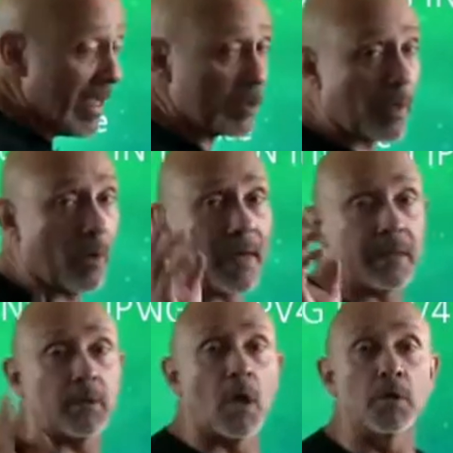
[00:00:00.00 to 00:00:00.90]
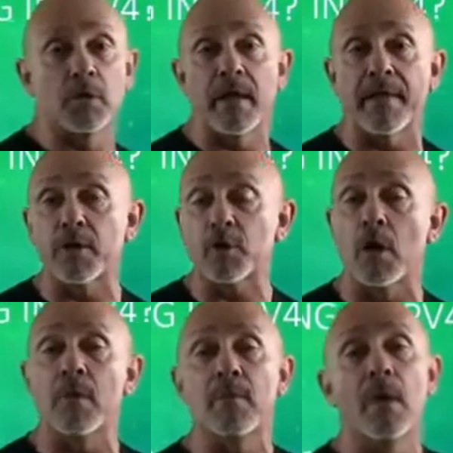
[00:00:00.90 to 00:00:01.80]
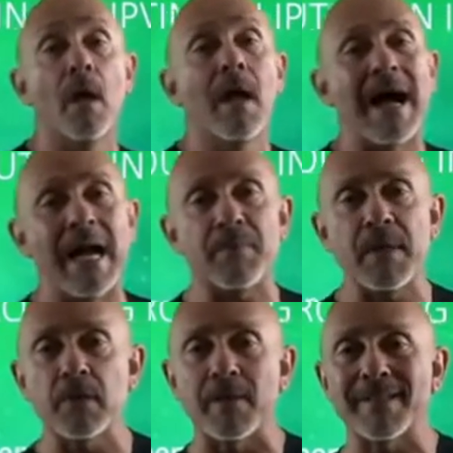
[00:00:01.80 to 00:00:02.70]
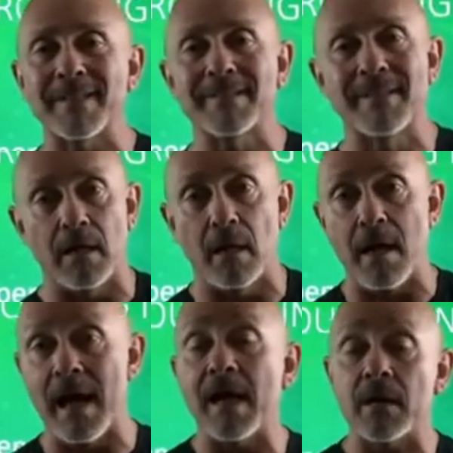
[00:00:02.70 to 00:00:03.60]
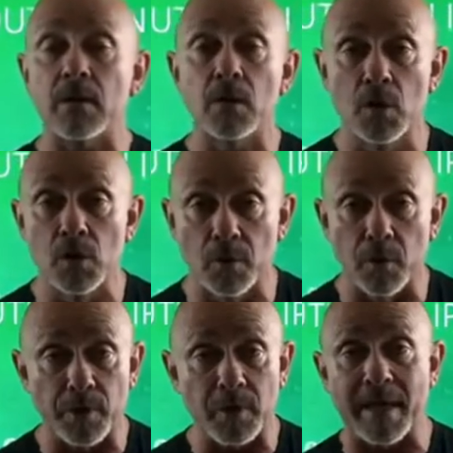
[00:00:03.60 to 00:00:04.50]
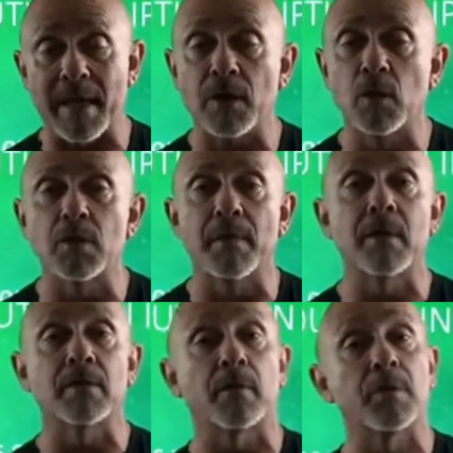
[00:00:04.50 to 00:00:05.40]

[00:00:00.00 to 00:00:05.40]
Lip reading: That's why when I told you that there's some IP addresses that are not usable, that you cannot use them because they're